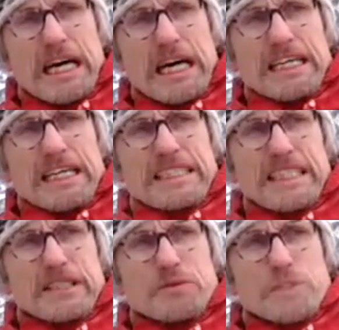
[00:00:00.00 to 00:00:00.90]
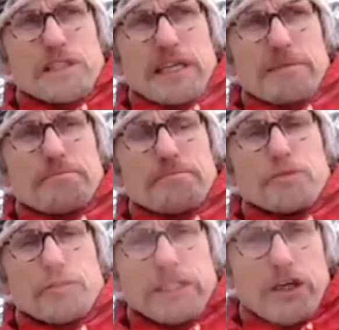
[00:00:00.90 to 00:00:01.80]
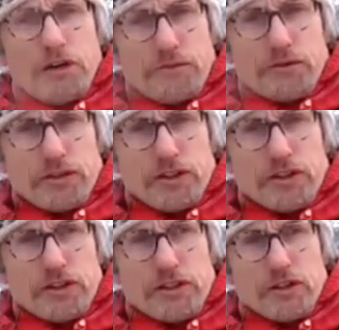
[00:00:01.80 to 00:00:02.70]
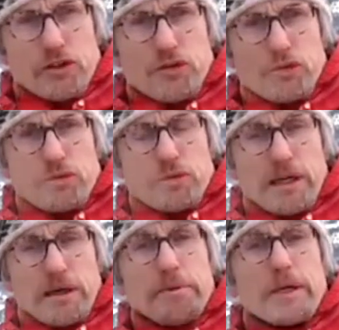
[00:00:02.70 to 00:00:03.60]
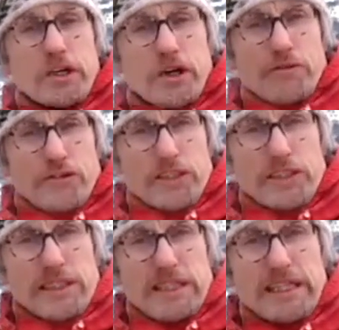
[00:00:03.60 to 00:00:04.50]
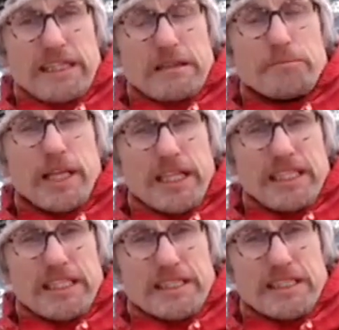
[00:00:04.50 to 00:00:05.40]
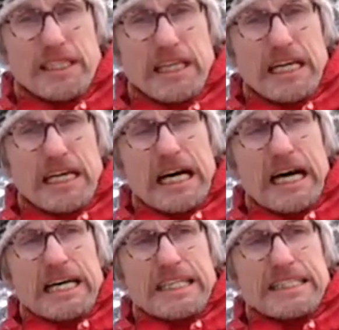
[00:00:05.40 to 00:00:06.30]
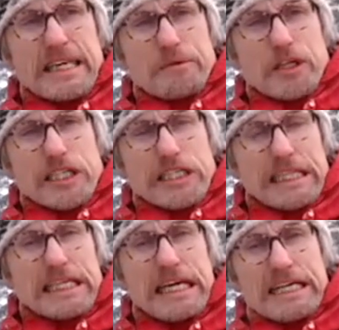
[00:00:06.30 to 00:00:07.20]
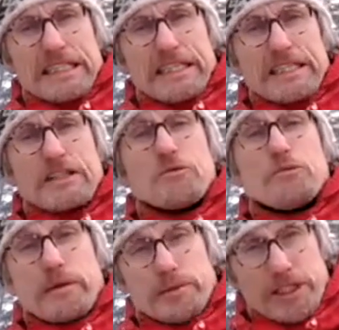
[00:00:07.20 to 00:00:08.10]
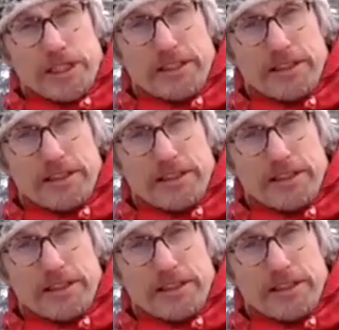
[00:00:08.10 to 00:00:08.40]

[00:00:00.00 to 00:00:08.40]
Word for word: And this was a pre conference to a big conference in the Middle East. And they were going to gather the women